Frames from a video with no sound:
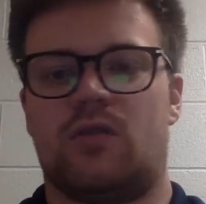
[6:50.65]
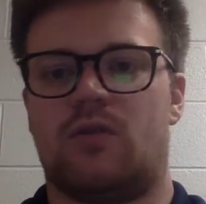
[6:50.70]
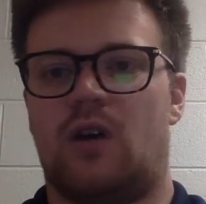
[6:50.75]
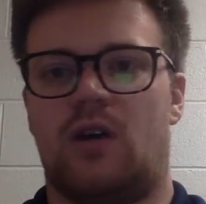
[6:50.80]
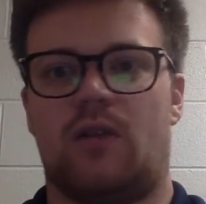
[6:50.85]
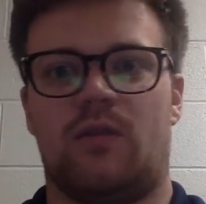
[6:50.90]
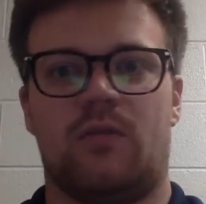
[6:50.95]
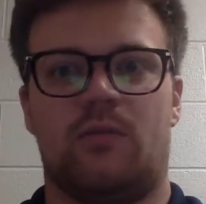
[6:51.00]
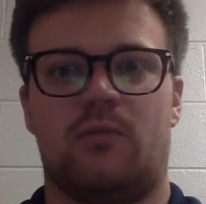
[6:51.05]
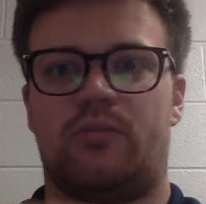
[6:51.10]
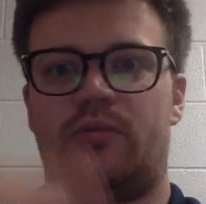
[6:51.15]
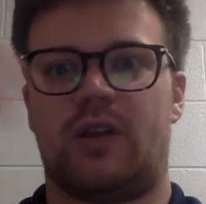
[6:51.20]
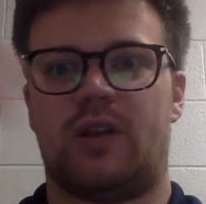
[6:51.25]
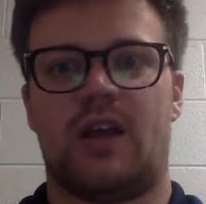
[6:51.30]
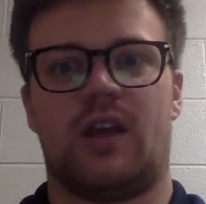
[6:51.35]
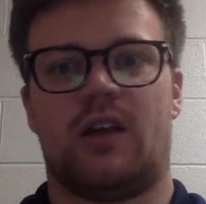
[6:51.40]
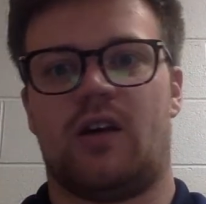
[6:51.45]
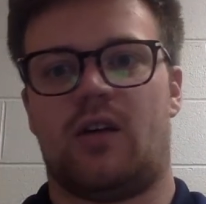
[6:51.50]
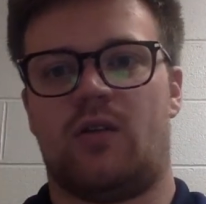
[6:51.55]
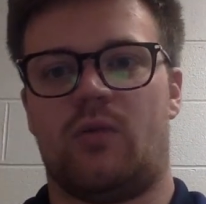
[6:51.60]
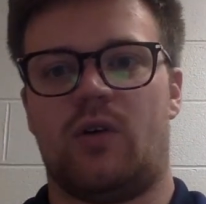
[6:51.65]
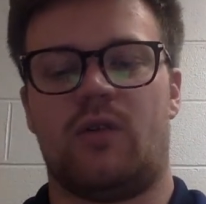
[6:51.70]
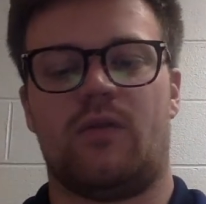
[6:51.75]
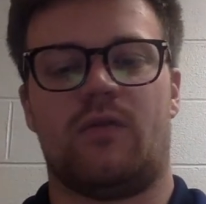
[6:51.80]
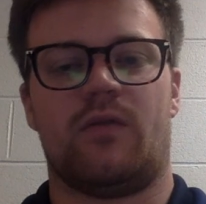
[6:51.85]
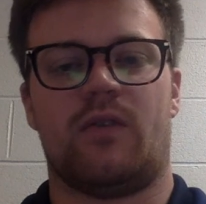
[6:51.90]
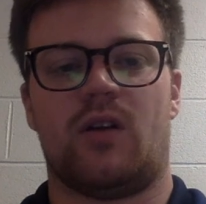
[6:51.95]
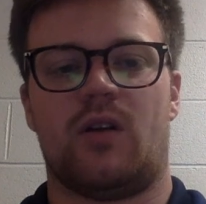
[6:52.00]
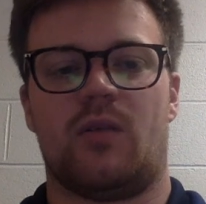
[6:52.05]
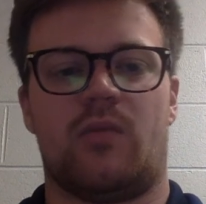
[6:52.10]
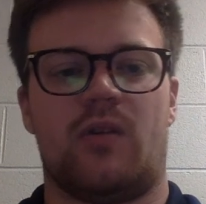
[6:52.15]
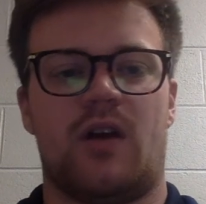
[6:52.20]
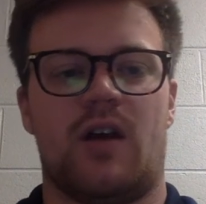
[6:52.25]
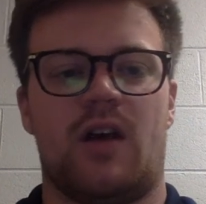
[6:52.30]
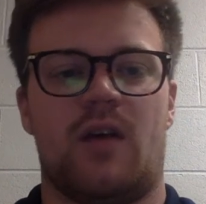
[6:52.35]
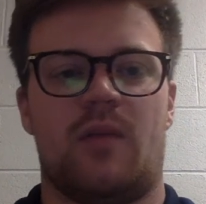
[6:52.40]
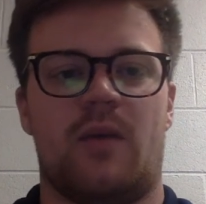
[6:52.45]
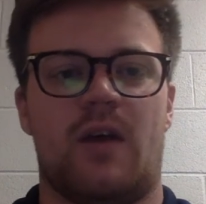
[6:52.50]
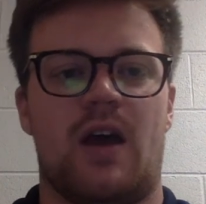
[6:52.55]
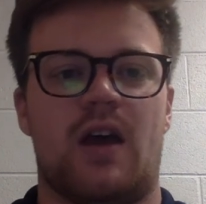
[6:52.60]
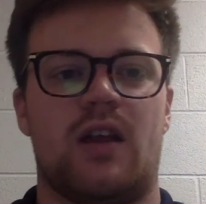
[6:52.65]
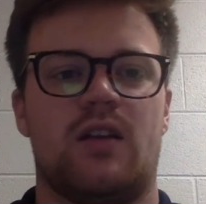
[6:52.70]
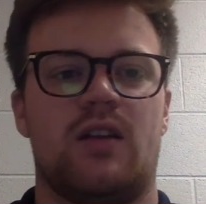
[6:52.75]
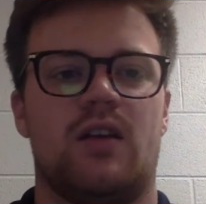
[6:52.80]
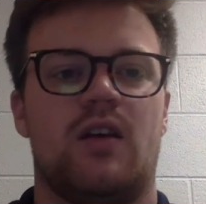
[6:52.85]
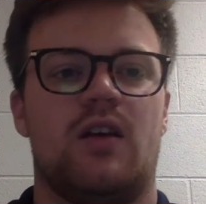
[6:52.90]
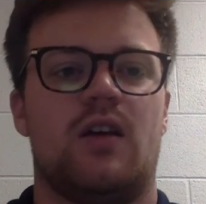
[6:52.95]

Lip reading: I'll blank on what vertebrae I'm at.